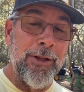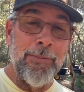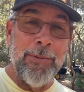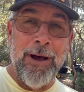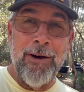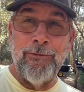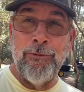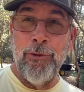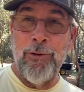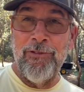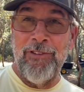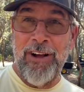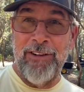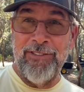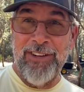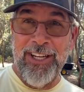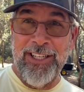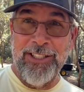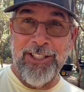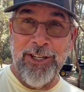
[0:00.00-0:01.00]
about 4 or 5
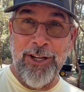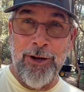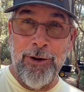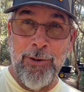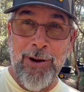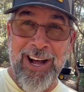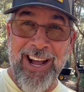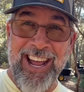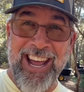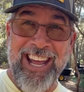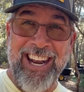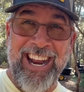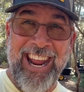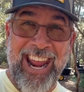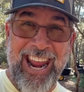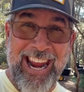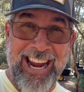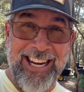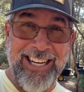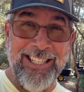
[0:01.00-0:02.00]
days ago, I had
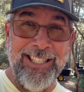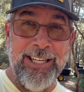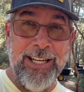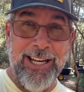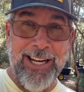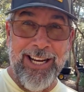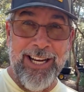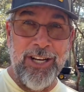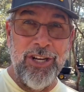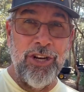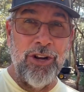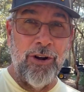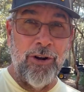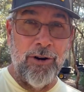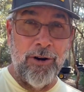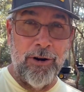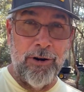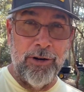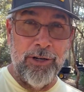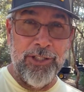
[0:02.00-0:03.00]
18
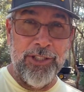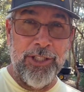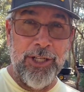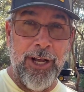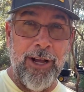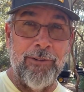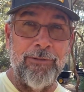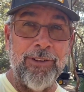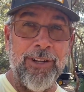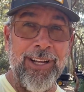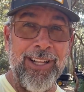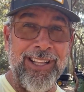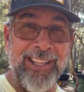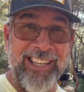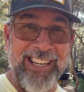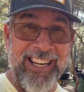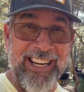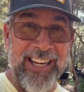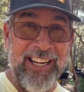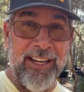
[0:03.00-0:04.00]
yards of
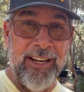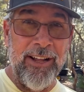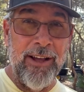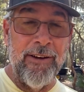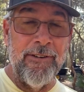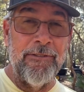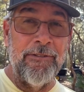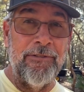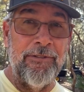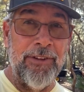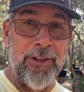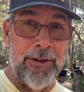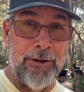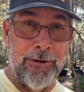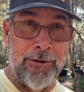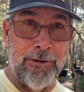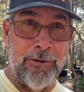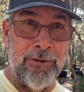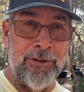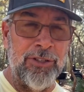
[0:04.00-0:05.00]
clean
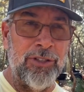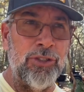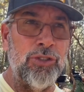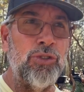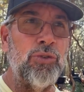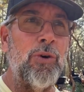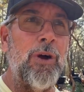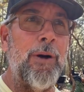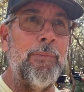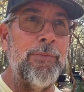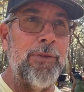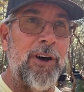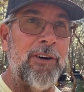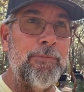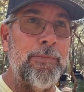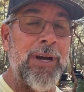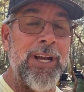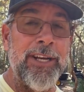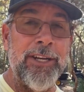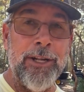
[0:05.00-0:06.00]
fill dropped off
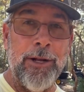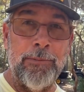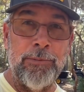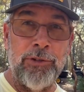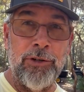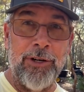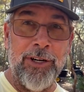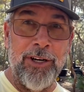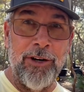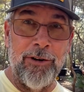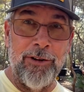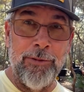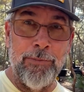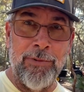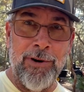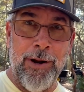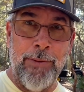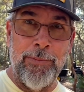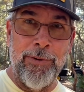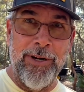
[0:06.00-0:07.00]
by a dump truck here on the
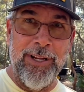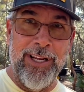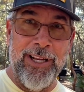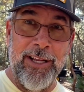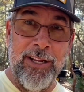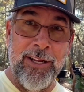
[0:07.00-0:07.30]
property.